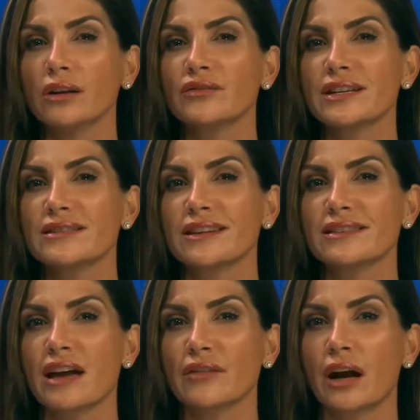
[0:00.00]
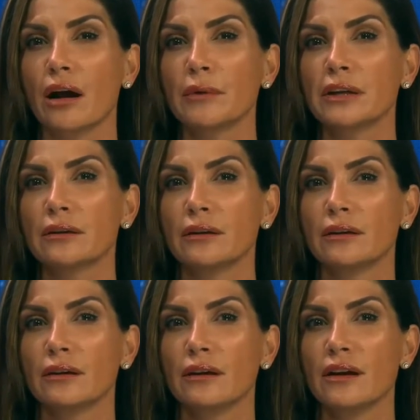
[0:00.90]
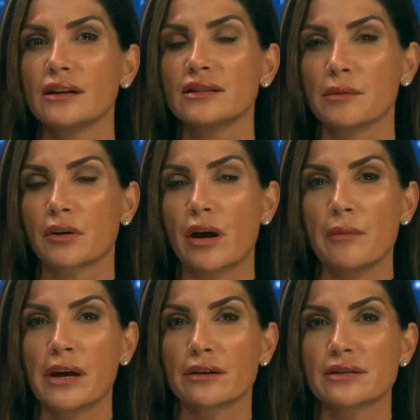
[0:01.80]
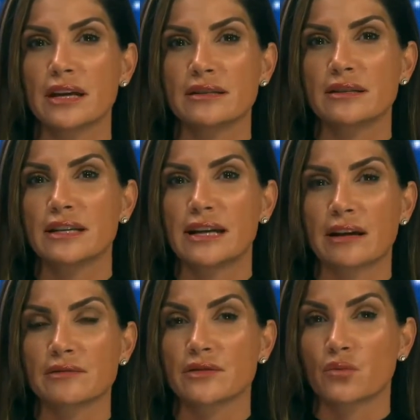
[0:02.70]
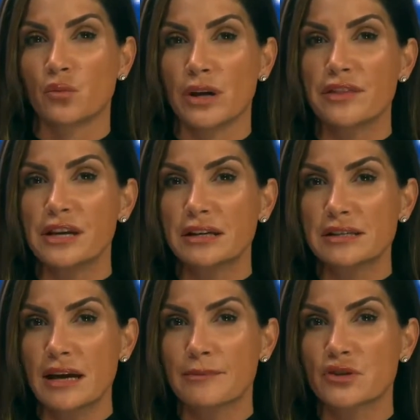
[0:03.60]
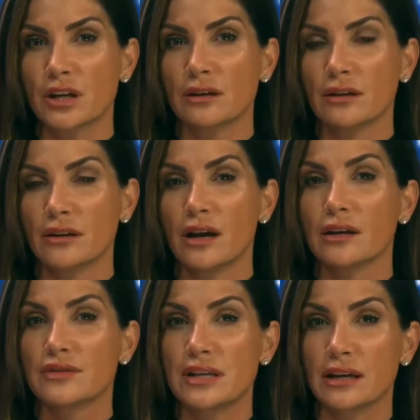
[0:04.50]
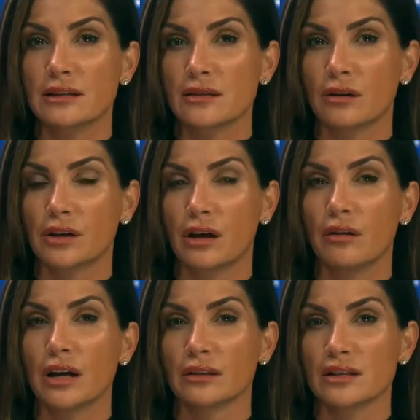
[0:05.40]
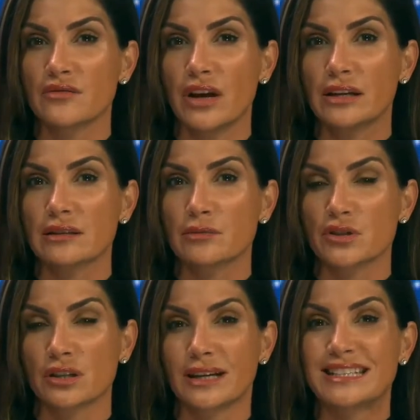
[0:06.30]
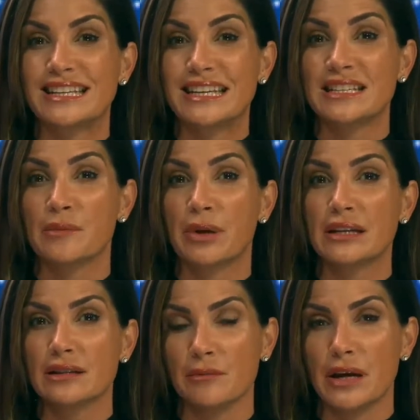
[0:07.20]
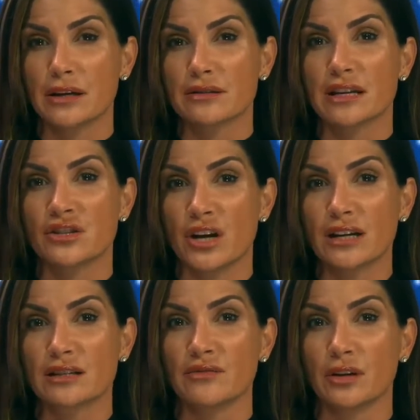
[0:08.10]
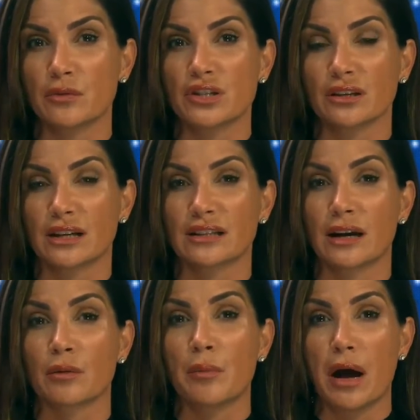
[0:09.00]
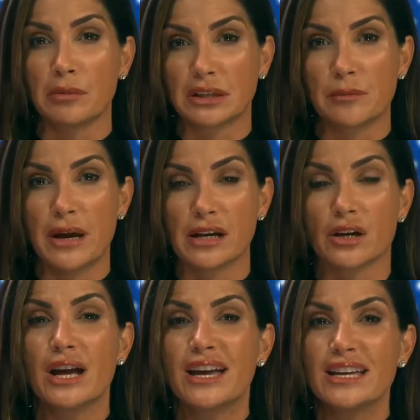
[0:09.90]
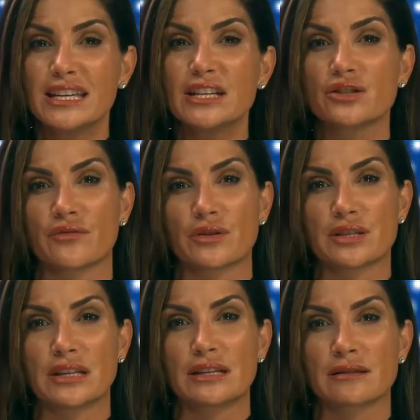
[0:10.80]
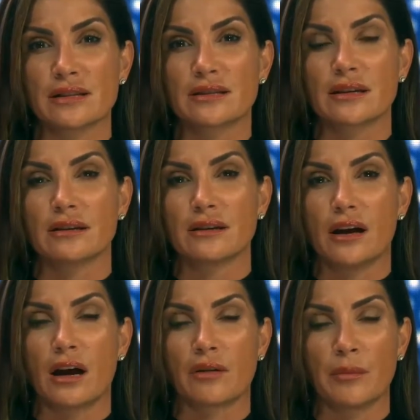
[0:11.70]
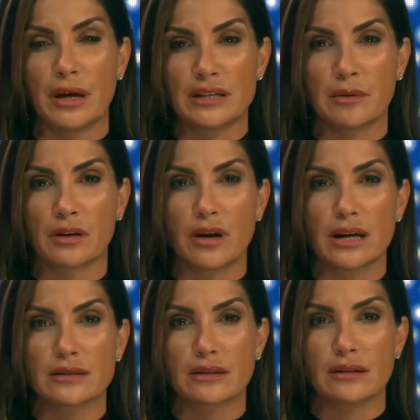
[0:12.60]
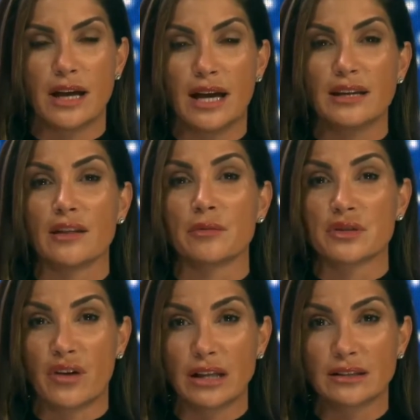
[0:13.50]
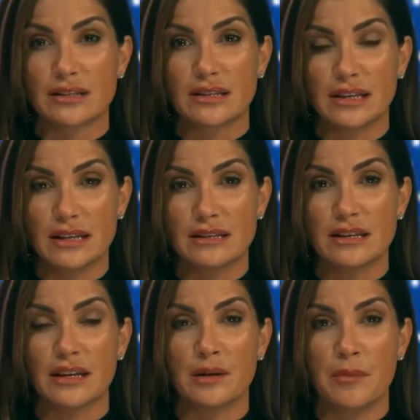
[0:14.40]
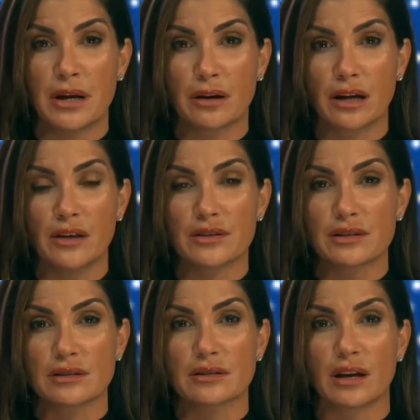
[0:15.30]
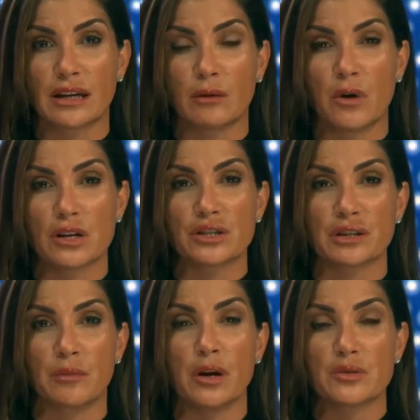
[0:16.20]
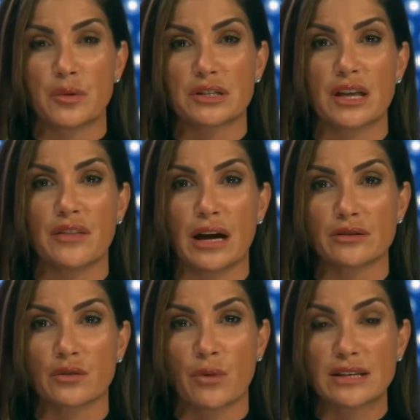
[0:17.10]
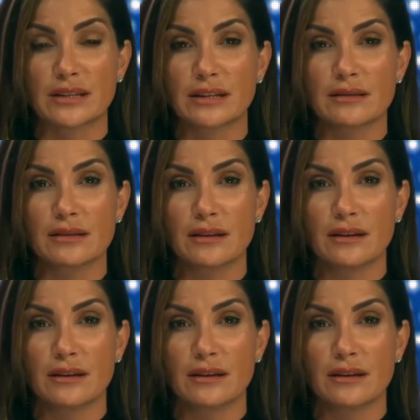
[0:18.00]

of these cities have in common? Democrat mayors and city councils, with the exception of San Antonio and Las Vegas, which elected independent mayors, and Jacksonville, which elected a Republican mayor, each of those cities listed are run by Democrats. Now, the most violent cities in America, and this is again Washington Post per 10,000 residents